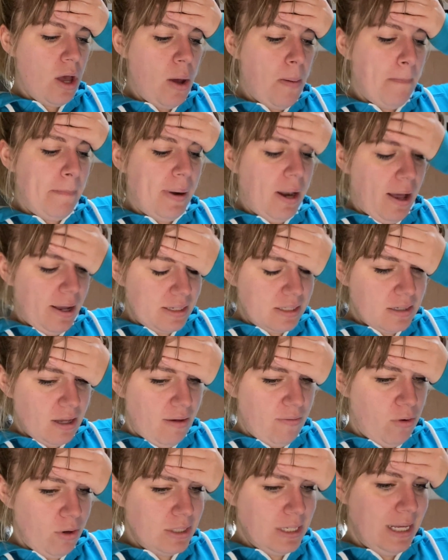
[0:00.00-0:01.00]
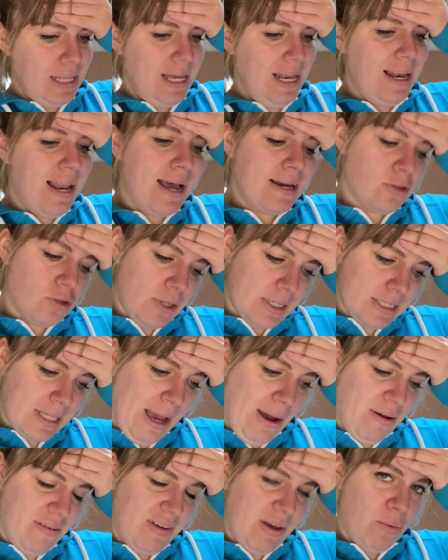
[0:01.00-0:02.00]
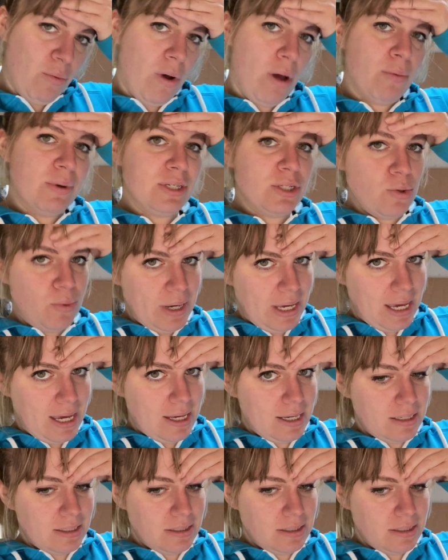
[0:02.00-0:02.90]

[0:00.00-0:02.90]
Plus, I've got to take the electrics out of it while we're doing it,